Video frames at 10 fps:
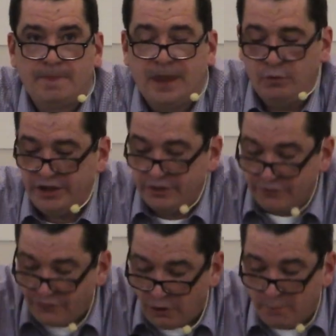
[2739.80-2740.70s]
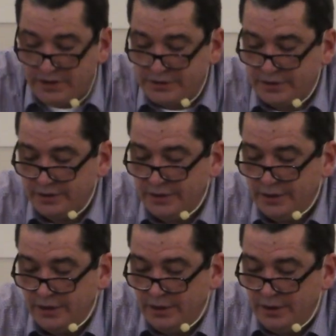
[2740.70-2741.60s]
And we confirm it
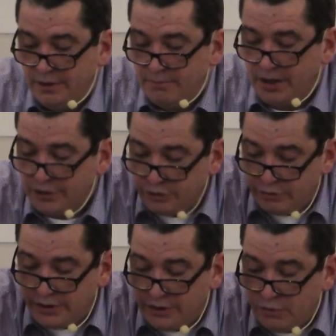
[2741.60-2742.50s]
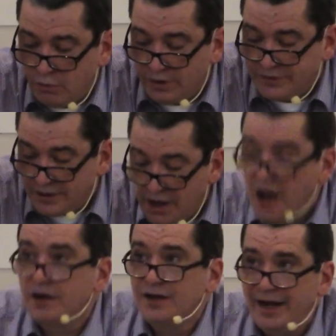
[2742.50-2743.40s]
by doing what the
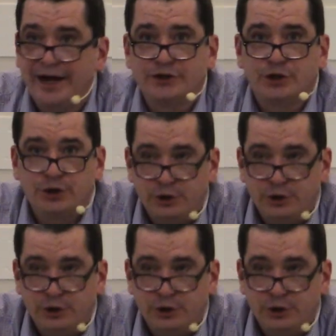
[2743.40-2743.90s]
non-elect